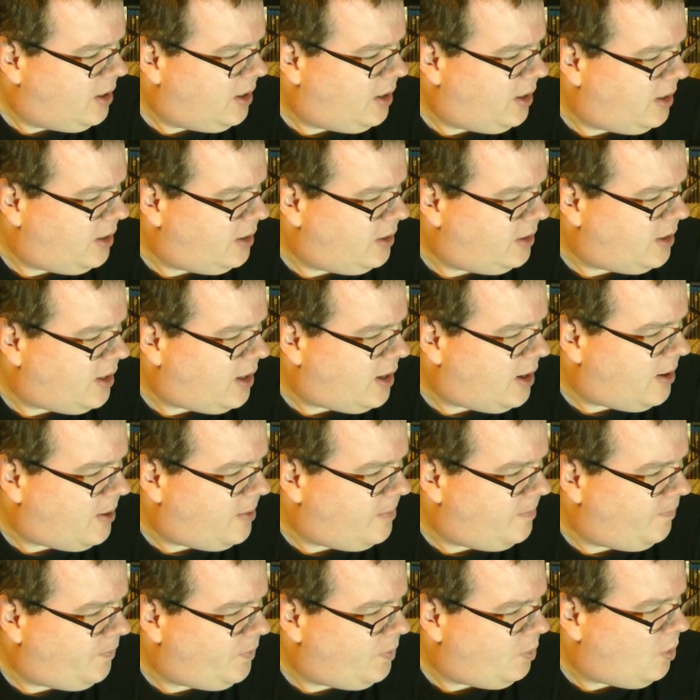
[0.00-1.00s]
And
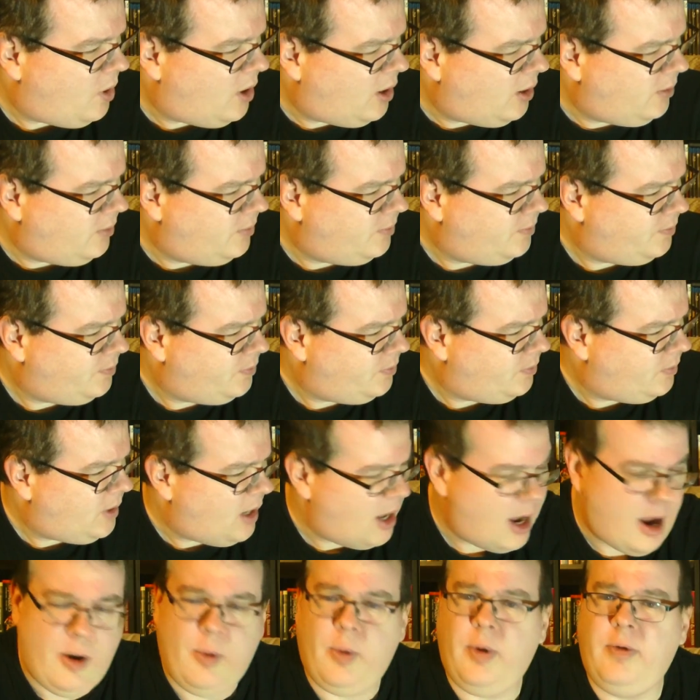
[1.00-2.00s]
um, well,
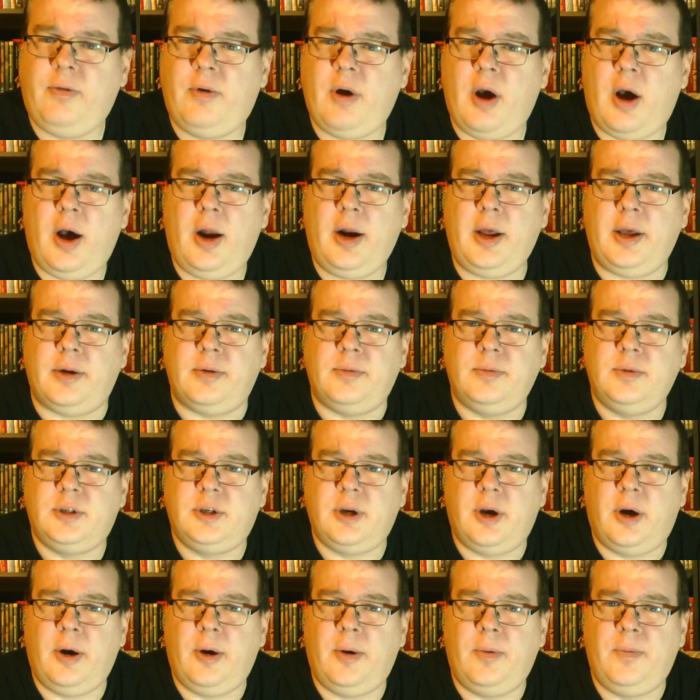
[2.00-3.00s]
now we've got it.
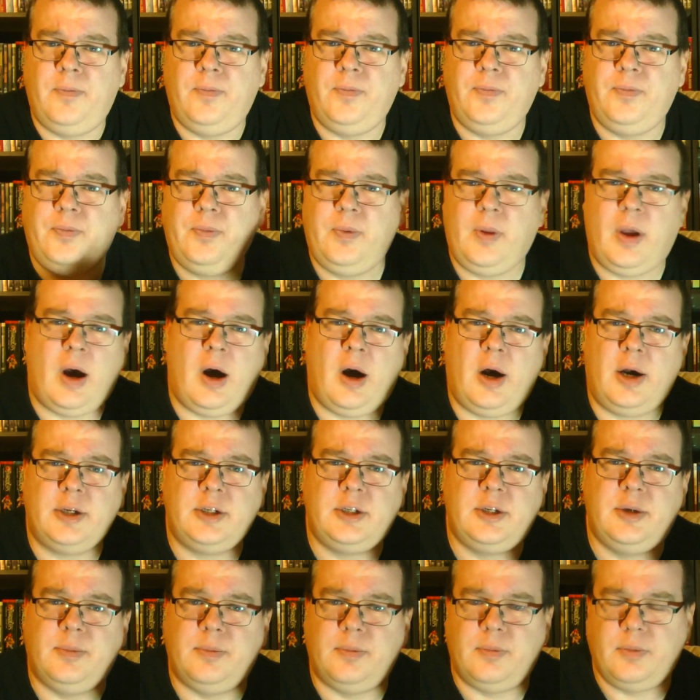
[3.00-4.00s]
So
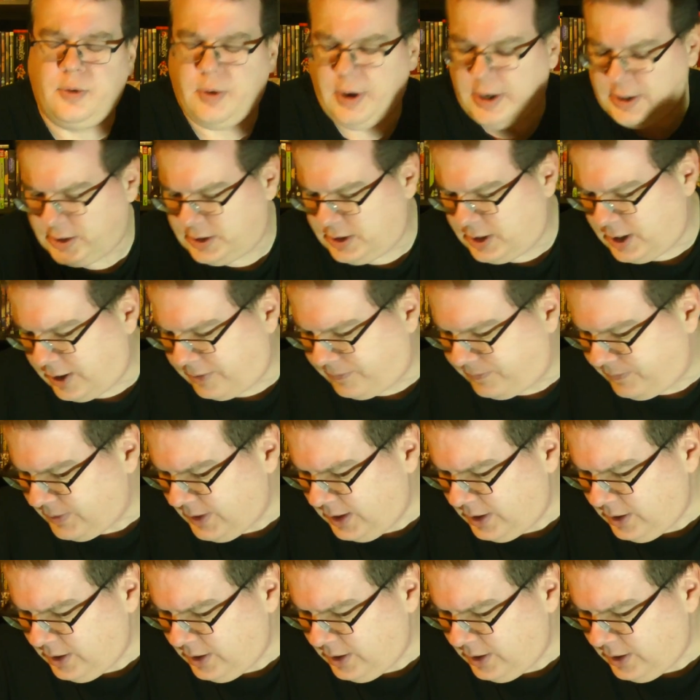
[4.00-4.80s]
awesome. Great stuff.